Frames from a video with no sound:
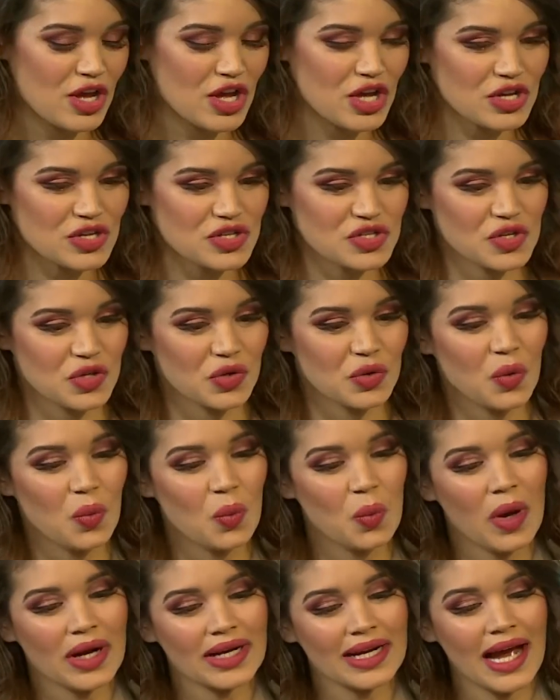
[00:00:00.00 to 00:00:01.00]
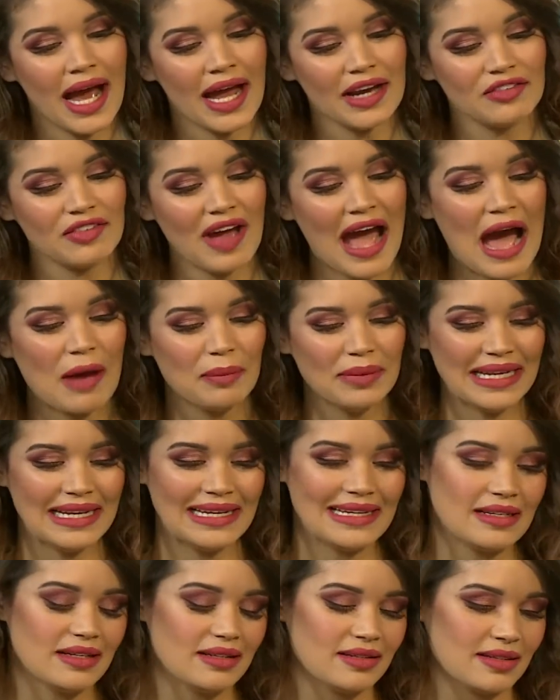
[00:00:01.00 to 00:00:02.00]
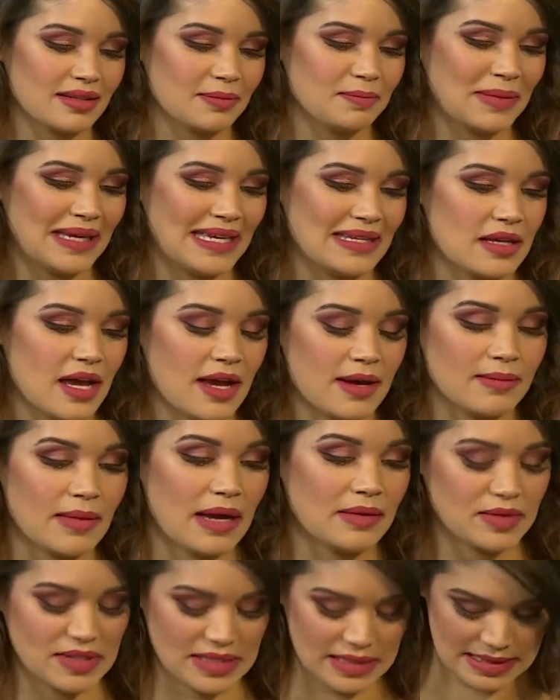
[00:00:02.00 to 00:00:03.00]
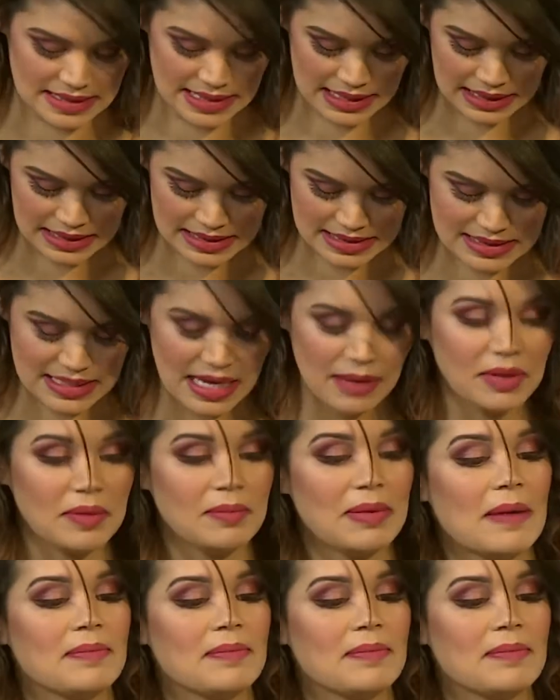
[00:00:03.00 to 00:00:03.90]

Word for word: Mm. So what kind of, how many, kittens, how many